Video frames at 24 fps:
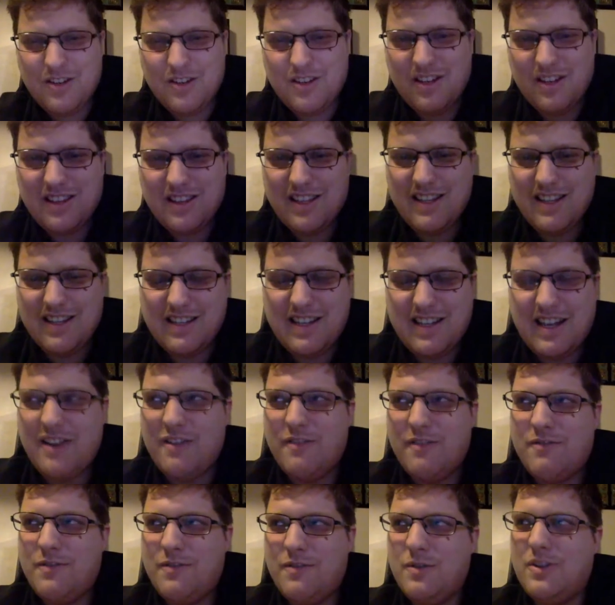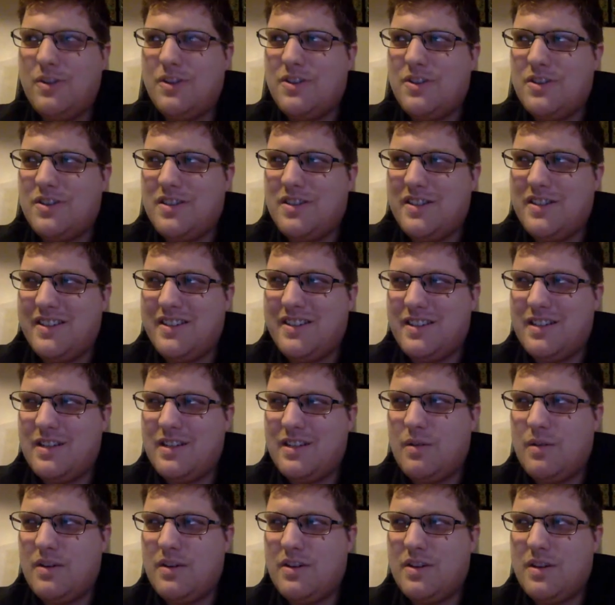think that it's kind of foolish to
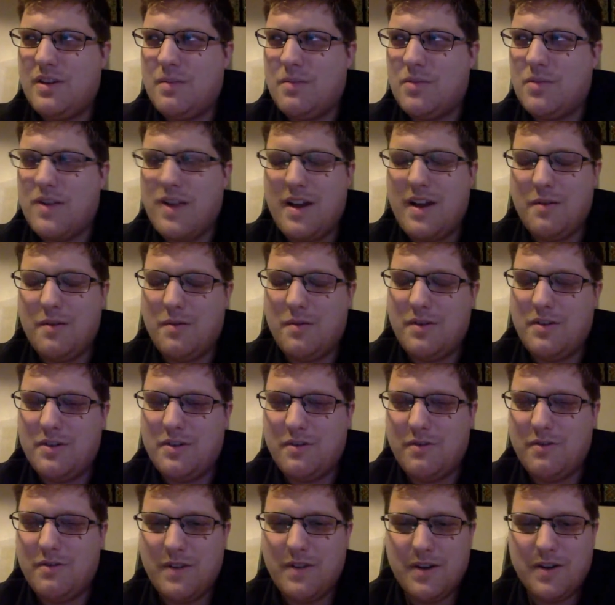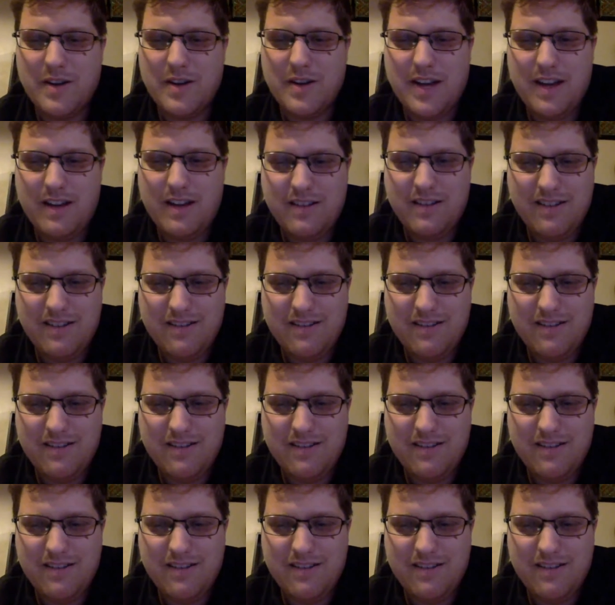switch them around once you figured out.